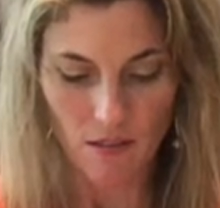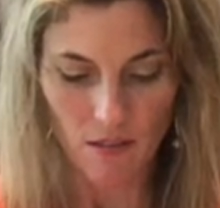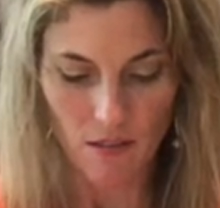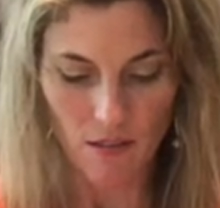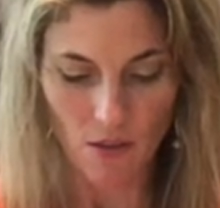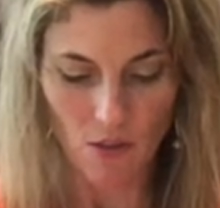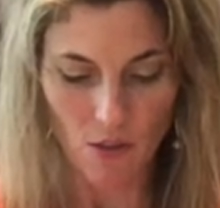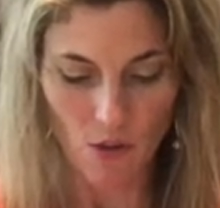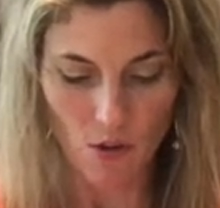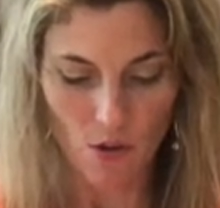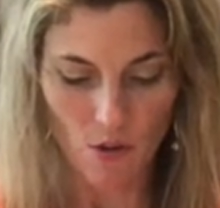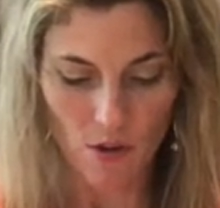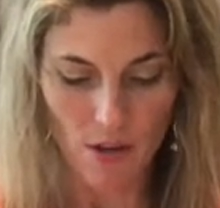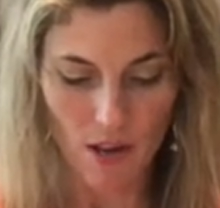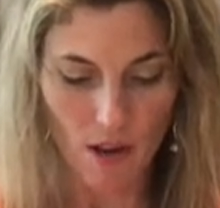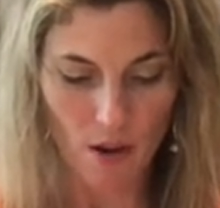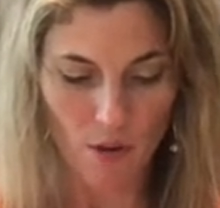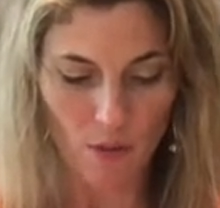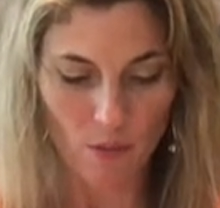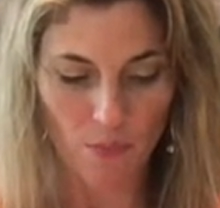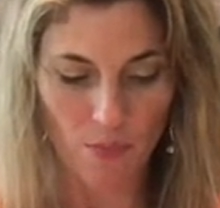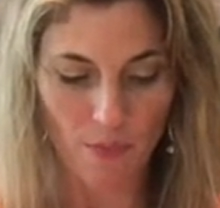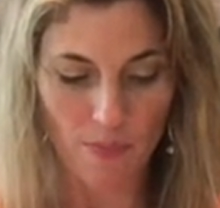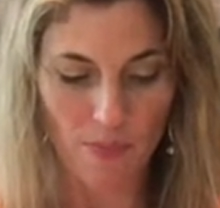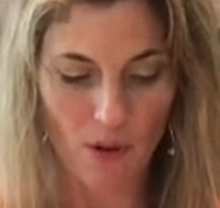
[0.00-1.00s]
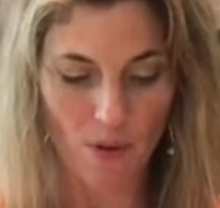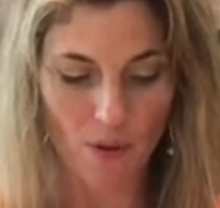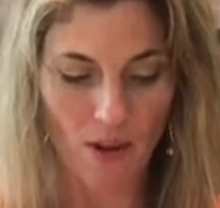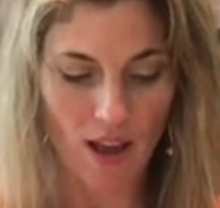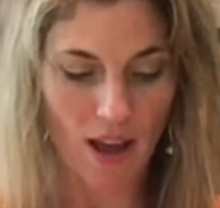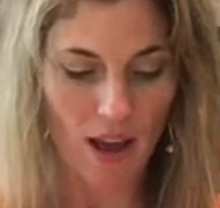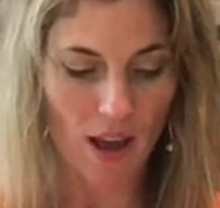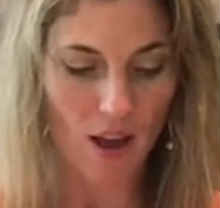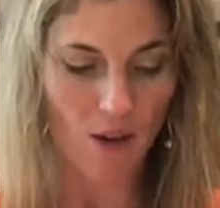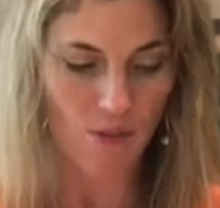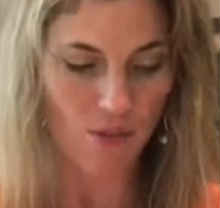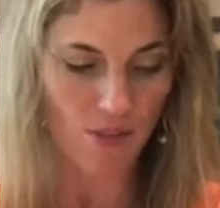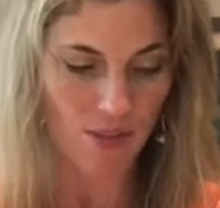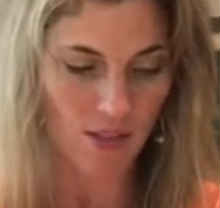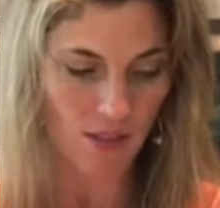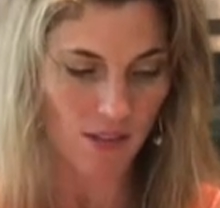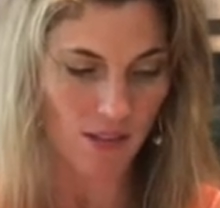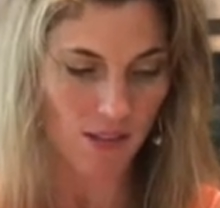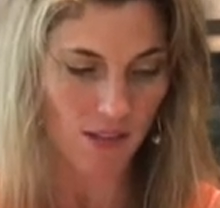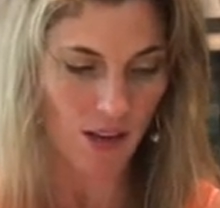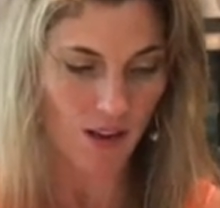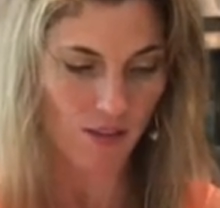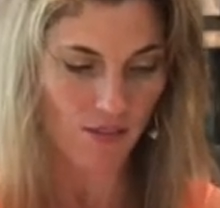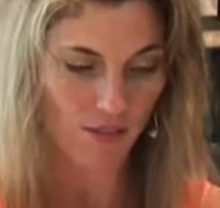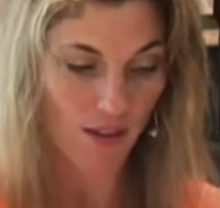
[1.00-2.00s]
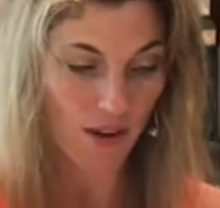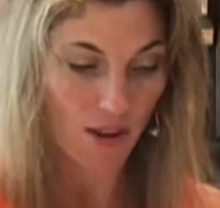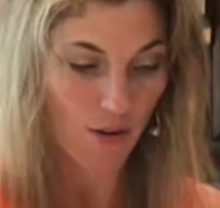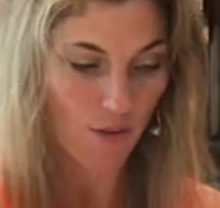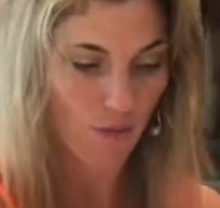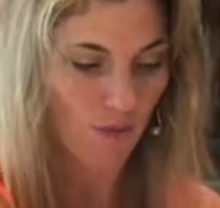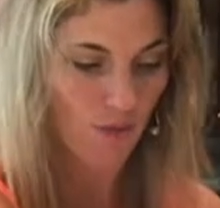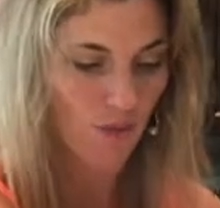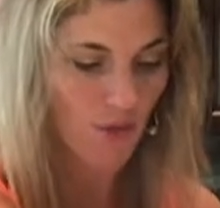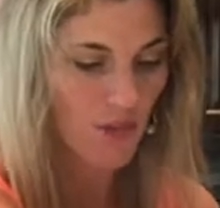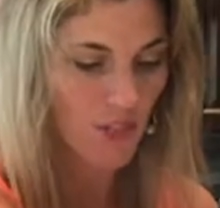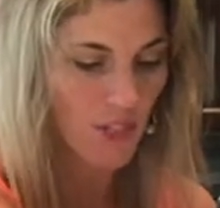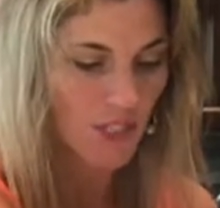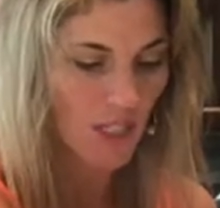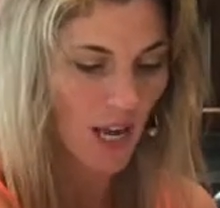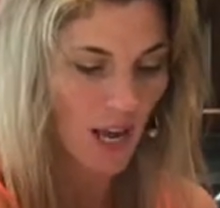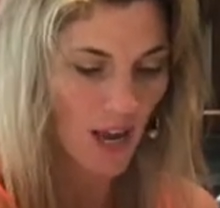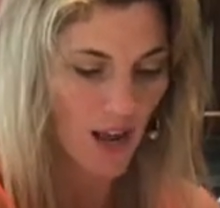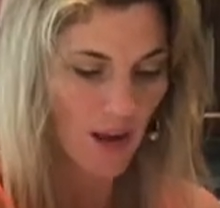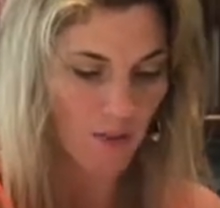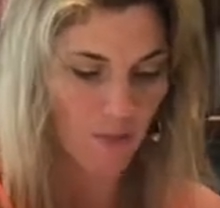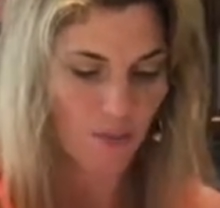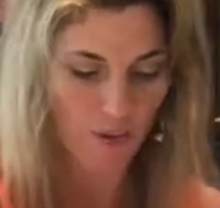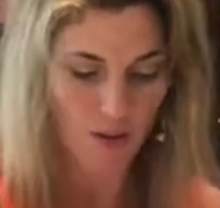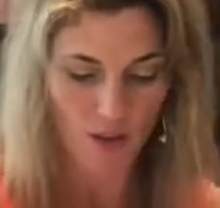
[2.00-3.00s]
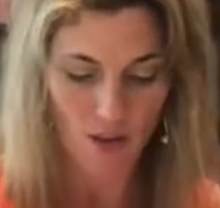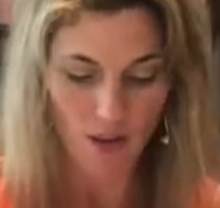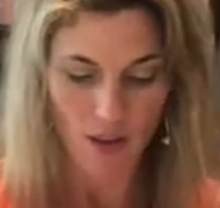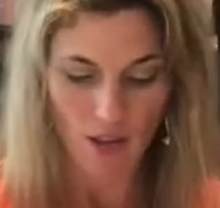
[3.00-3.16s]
So yeah, about half, and then save half for the top.